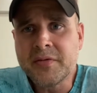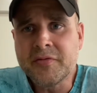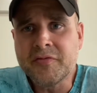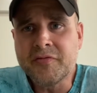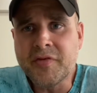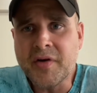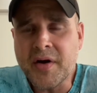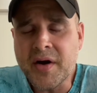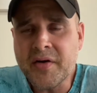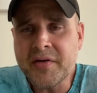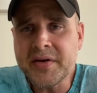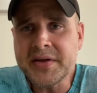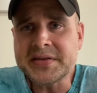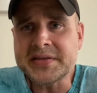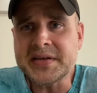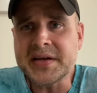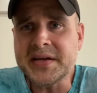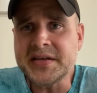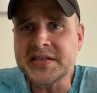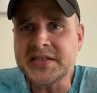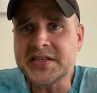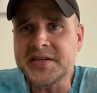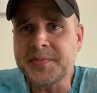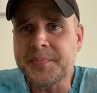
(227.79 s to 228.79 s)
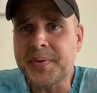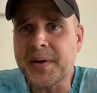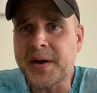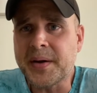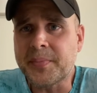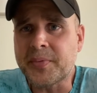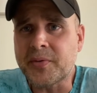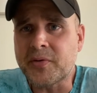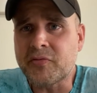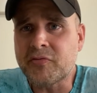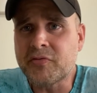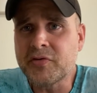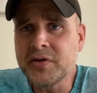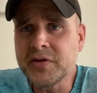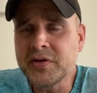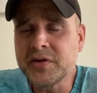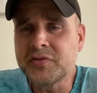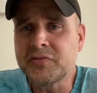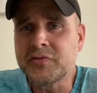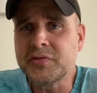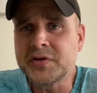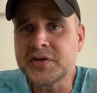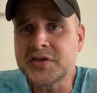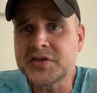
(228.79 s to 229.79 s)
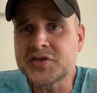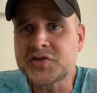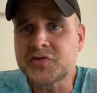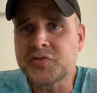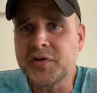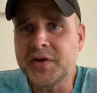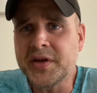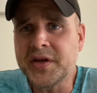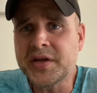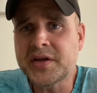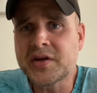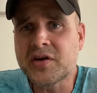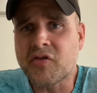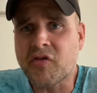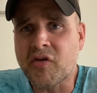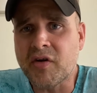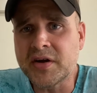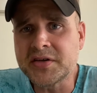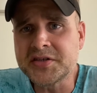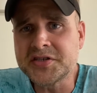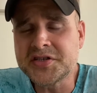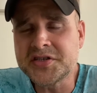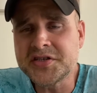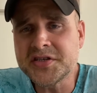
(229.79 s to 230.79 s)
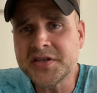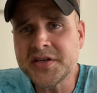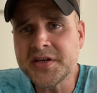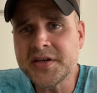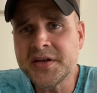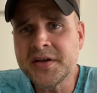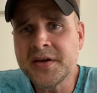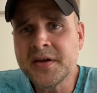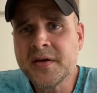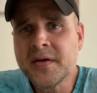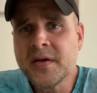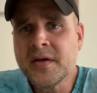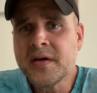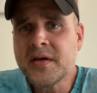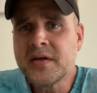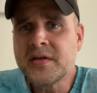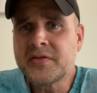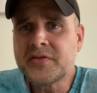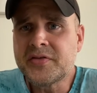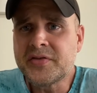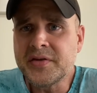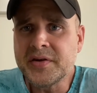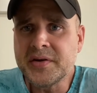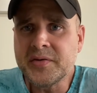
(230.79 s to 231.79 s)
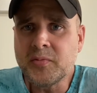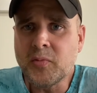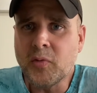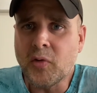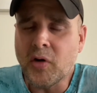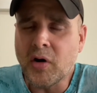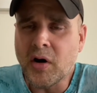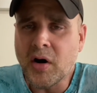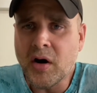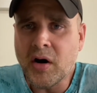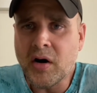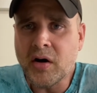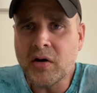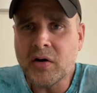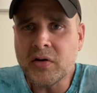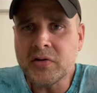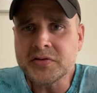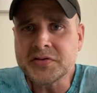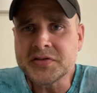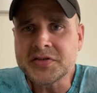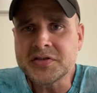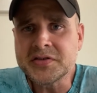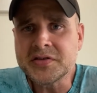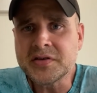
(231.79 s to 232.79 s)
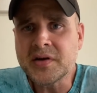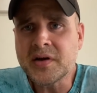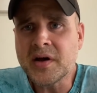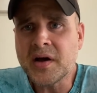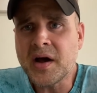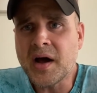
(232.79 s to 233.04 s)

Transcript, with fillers: very tasty pepper, really, really sweet, crunchy, thin walls.